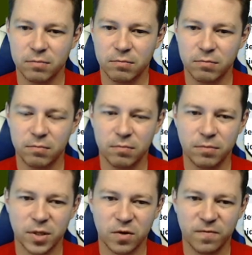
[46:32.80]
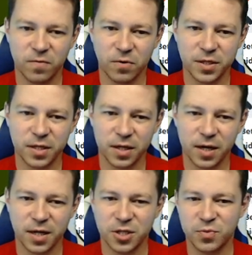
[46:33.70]
Mm, non-forcing.
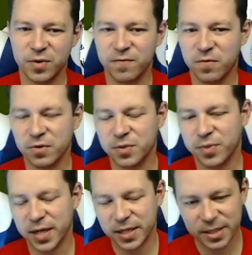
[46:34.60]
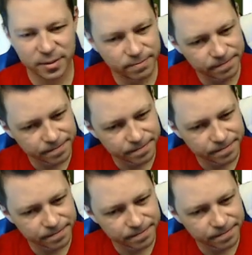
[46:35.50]
I just bid four spades.